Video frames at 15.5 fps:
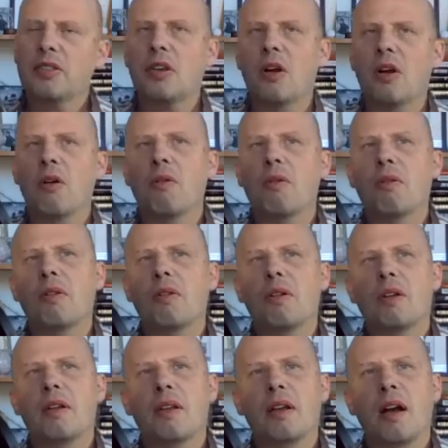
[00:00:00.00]
So
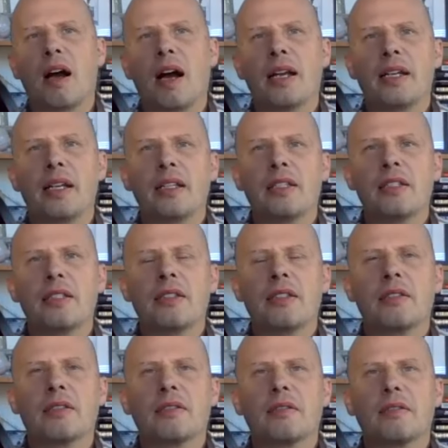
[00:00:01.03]
I
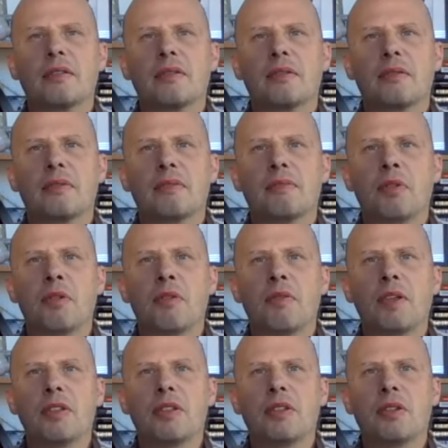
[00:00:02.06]
guess
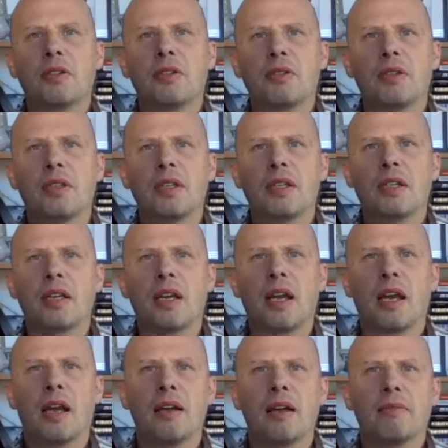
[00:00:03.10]
moving to
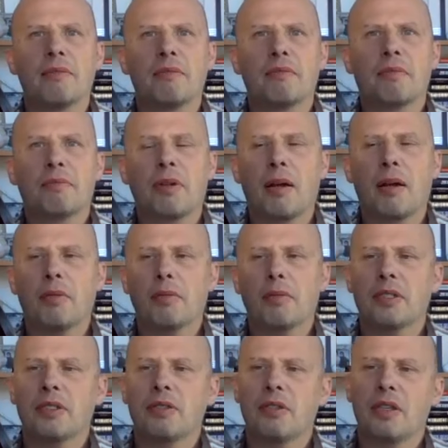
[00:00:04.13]

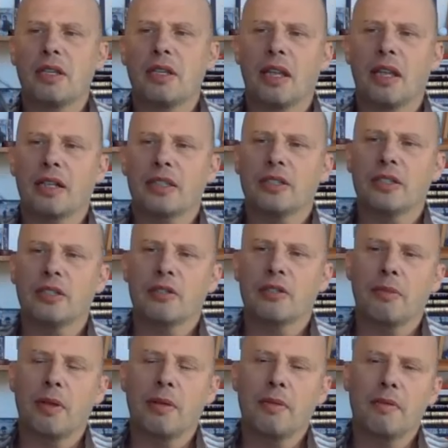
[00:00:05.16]
probably to the election,
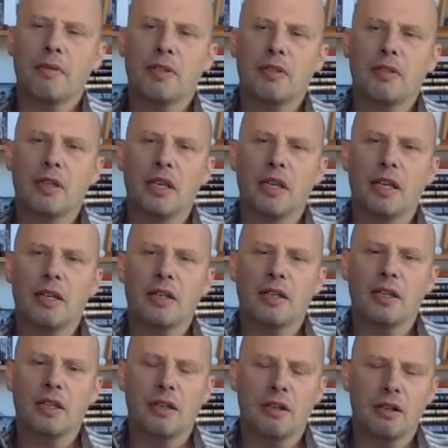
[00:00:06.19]
or maybe even to the end
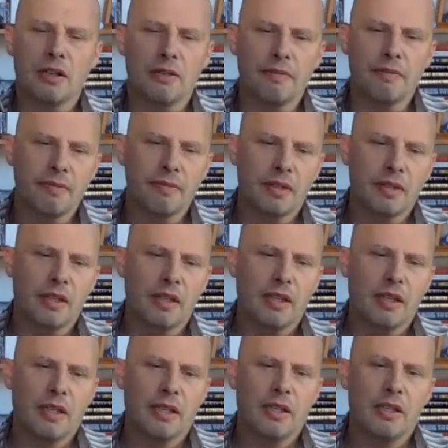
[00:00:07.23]
of the year,
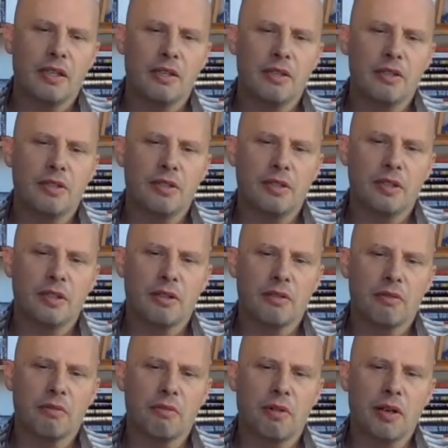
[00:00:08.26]
is
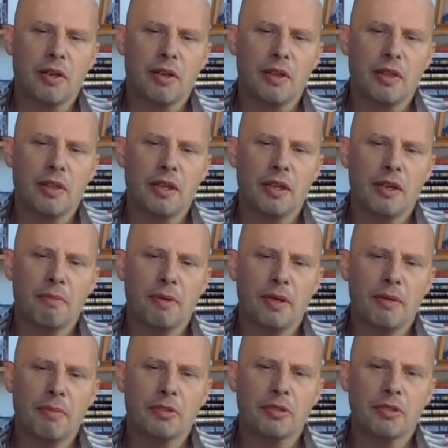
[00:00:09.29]
there one thing
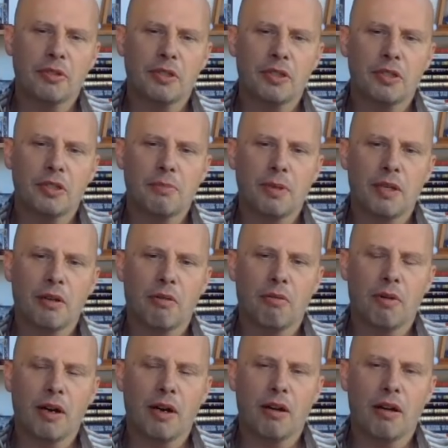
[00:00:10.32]
people should just be
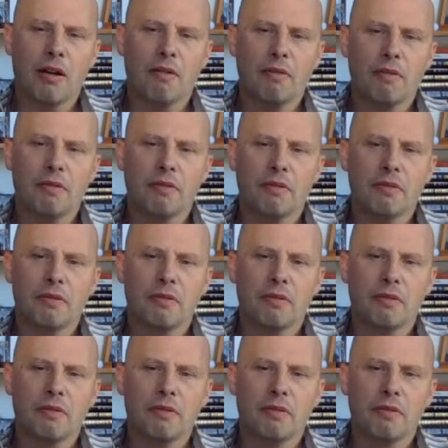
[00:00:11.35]
aware of